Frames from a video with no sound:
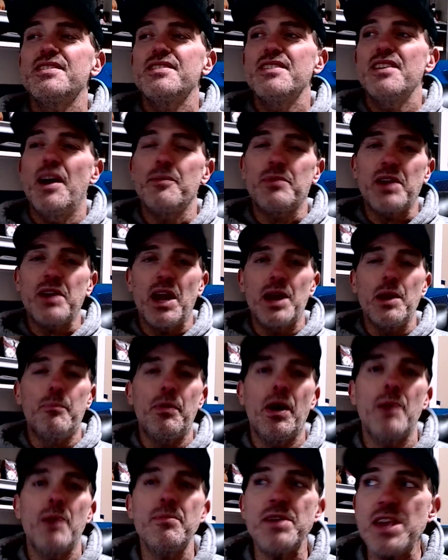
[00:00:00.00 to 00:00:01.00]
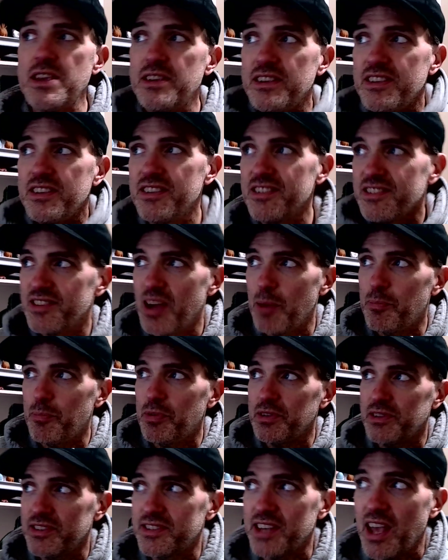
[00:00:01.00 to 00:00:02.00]
I'm kind of bummy. I
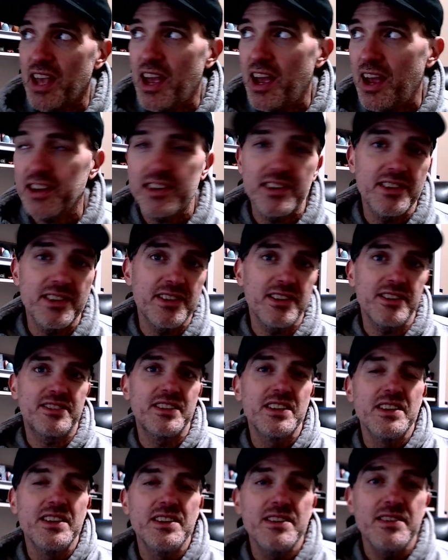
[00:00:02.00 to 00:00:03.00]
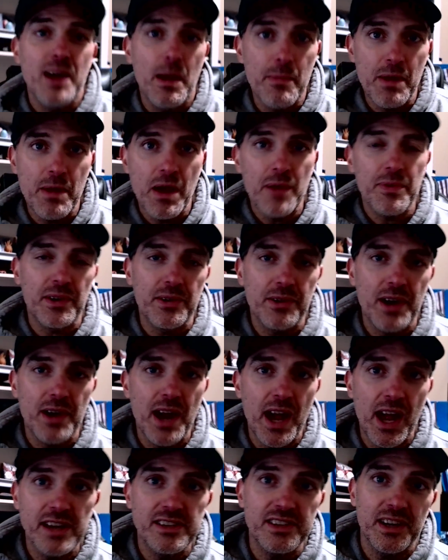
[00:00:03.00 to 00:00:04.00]
put this on because I'm out in the
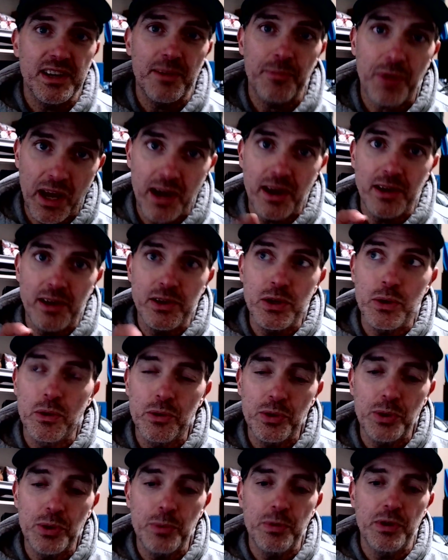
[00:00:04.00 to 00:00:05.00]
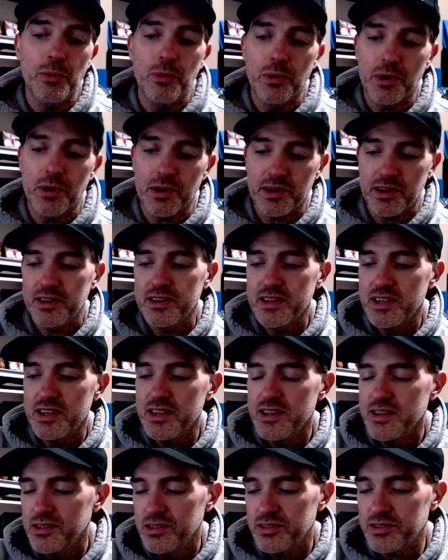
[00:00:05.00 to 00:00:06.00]
garage and I'm kind of doing a little bit of work.
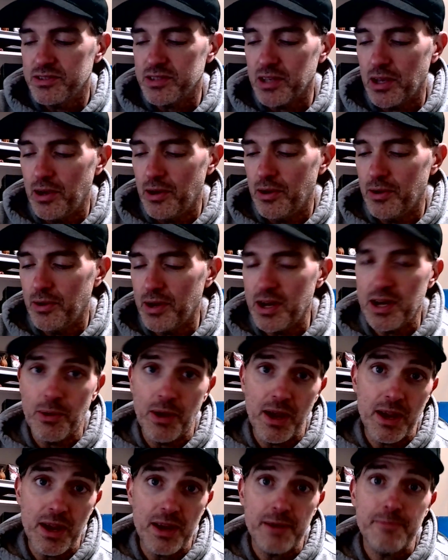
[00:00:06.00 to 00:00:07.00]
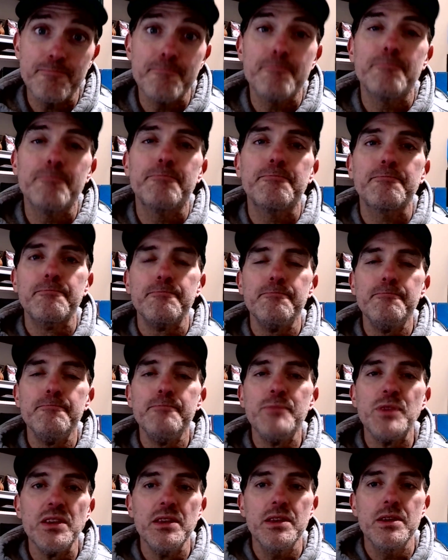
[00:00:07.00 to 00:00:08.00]
So anyway,
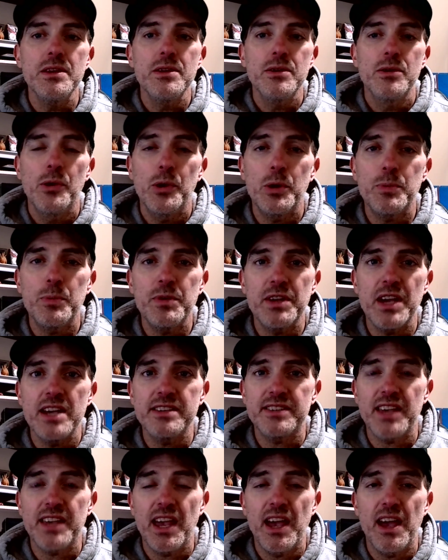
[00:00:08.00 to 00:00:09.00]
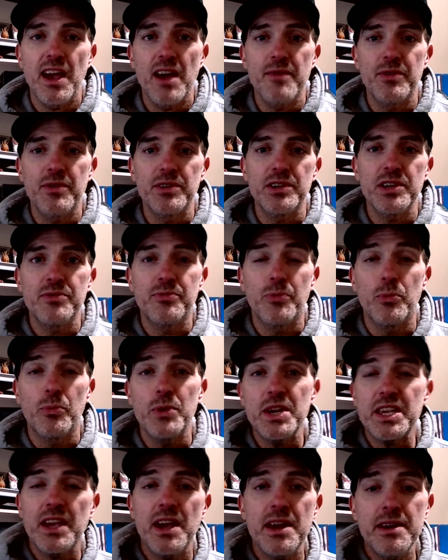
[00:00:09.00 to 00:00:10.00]
hope you guys have a good
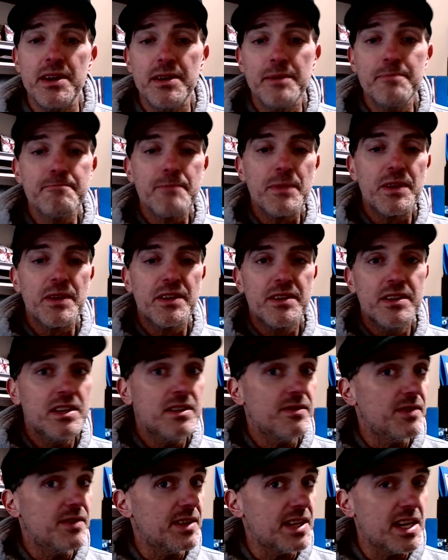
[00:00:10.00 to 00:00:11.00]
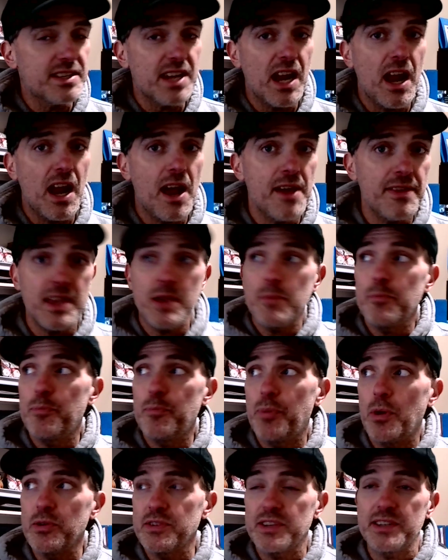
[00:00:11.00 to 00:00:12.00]
weekend. If you guys got anything,
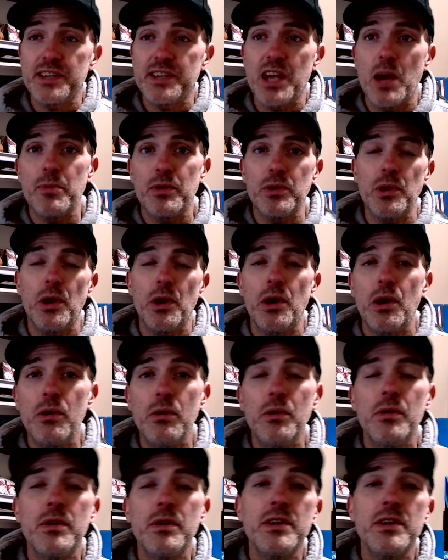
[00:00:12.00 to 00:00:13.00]
post it down below.